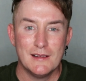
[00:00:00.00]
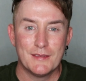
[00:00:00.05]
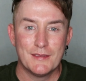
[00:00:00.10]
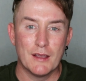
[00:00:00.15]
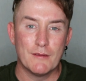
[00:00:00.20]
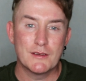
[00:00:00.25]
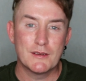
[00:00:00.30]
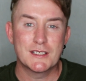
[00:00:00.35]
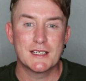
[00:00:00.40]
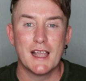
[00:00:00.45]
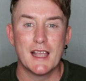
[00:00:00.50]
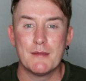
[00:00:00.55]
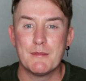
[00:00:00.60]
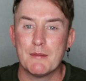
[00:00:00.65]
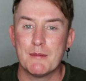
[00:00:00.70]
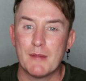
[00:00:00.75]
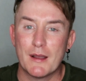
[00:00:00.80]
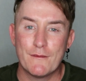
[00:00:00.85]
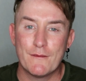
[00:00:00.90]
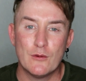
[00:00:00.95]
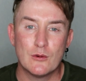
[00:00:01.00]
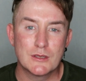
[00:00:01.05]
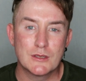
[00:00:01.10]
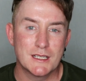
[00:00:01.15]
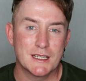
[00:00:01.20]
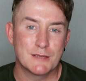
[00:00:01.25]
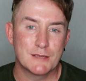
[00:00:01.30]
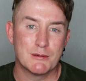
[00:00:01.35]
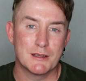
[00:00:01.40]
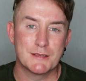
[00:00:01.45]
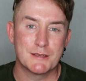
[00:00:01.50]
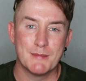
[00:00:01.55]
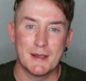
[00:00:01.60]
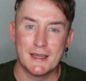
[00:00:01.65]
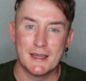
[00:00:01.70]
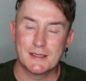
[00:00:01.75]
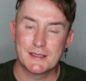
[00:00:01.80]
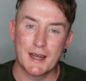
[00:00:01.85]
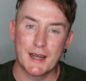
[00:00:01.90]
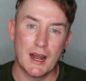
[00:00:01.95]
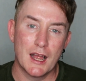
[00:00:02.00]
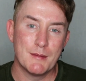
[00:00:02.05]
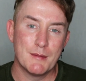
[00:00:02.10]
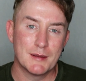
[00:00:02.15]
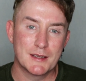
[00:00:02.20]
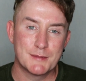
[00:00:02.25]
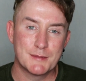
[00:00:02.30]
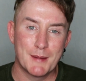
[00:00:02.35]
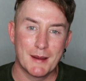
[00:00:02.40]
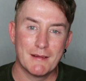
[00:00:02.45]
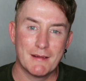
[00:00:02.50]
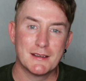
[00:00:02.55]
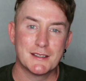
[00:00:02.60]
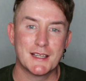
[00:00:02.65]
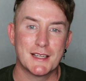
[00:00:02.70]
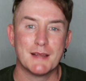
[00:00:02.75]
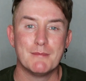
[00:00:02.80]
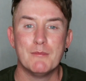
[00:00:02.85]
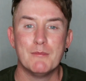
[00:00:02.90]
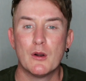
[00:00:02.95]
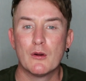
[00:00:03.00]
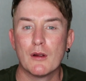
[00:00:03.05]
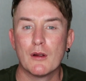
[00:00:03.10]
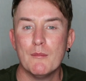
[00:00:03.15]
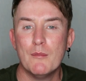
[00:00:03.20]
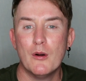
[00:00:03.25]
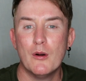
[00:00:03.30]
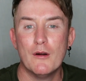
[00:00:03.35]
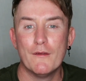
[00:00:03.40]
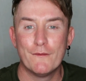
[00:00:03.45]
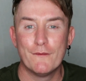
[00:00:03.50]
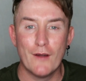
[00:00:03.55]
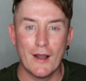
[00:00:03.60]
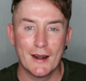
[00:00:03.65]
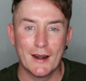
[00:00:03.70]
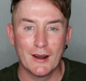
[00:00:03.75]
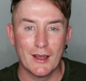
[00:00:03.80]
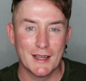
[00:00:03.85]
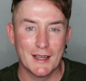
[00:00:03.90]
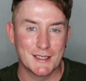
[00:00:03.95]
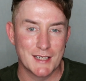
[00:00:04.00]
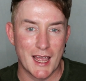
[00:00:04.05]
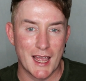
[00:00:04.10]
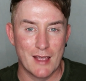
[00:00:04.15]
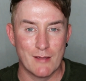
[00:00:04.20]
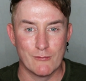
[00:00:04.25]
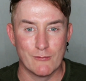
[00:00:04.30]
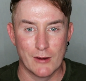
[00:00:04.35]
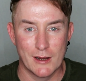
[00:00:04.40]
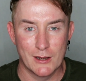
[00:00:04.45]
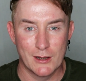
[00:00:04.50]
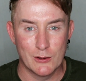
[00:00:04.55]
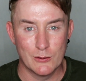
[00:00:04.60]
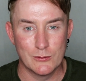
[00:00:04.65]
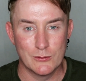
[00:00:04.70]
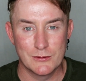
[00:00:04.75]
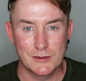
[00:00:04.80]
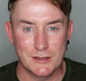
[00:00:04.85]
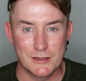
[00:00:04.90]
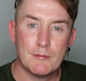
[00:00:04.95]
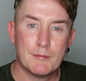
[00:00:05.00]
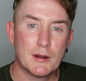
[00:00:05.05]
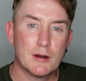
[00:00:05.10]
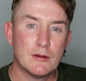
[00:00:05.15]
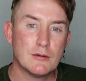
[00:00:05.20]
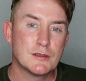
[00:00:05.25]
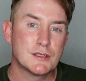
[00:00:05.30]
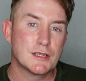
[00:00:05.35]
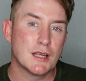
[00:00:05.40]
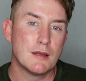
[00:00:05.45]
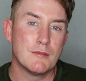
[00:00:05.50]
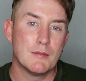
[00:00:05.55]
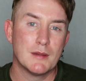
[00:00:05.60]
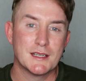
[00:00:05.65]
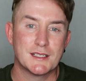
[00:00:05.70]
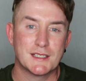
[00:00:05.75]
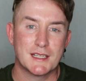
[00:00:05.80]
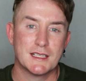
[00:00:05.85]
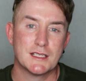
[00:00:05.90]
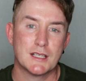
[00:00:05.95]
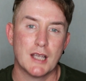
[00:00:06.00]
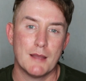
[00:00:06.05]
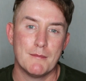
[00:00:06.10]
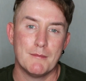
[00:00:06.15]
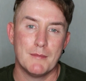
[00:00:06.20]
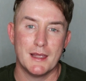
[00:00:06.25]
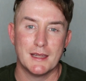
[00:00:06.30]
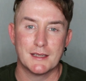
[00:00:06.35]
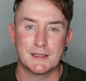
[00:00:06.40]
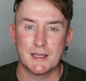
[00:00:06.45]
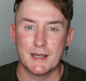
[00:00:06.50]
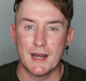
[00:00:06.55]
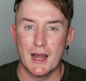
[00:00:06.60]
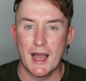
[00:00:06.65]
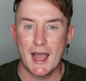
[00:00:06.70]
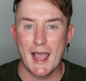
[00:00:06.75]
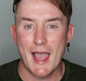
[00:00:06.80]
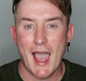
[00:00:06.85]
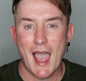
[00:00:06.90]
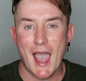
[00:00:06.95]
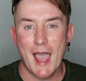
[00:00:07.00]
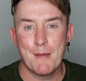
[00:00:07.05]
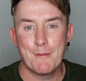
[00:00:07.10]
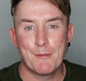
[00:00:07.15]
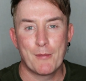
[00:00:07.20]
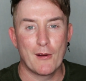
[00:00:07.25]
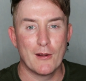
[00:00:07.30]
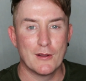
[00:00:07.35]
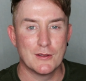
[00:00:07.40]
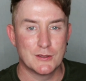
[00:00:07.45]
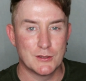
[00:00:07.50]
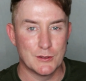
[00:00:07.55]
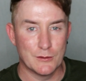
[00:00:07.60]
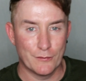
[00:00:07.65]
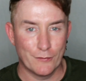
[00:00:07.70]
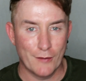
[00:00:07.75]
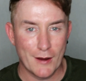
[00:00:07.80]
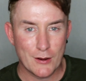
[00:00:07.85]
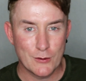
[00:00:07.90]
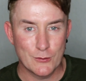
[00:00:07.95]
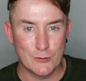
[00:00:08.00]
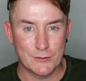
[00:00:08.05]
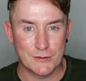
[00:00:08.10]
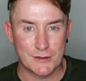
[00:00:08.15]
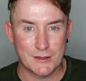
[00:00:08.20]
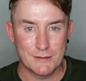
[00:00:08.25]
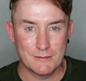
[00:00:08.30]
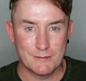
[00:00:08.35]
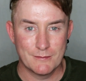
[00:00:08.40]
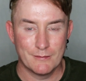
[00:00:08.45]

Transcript: Now obviously I'm in my 40s, which means that I'm experiencing more and more fine lines and wrinkles, but also my skin type means that I am prone to freckles.